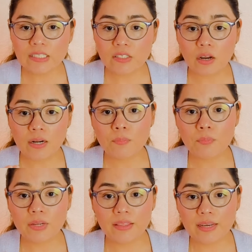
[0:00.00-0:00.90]
Start
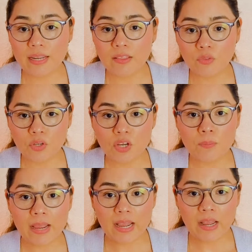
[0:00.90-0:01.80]
breathing in through your
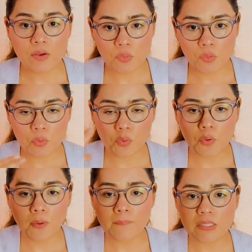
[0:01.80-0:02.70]
mouth.
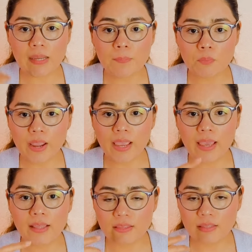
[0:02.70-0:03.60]
Deep
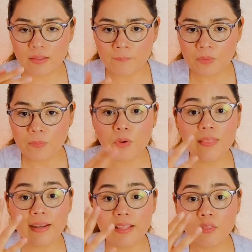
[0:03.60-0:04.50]
breath.
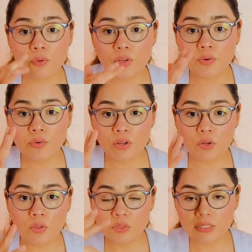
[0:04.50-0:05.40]
Breathing in through your
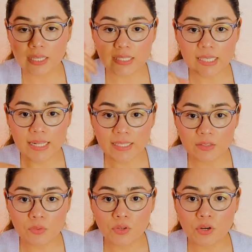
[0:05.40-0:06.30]
nose.
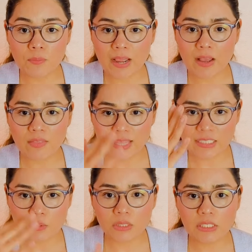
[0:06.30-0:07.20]
Exhaling through your mouth.
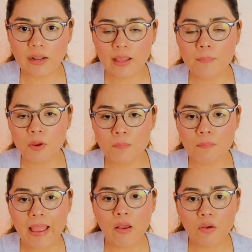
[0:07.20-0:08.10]
Like, switch it up. Your
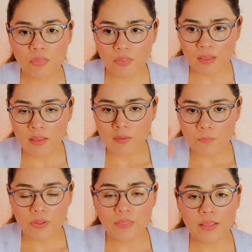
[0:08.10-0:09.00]
mouth.
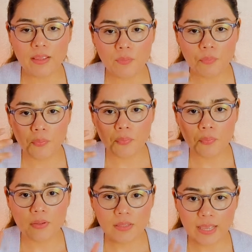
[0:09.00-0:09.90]
Breathe in.
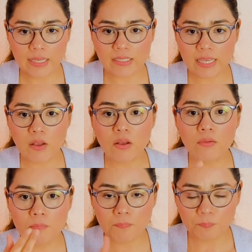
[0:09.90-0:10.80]

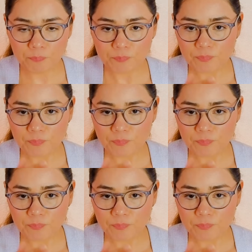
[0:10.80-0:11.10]
Exhale.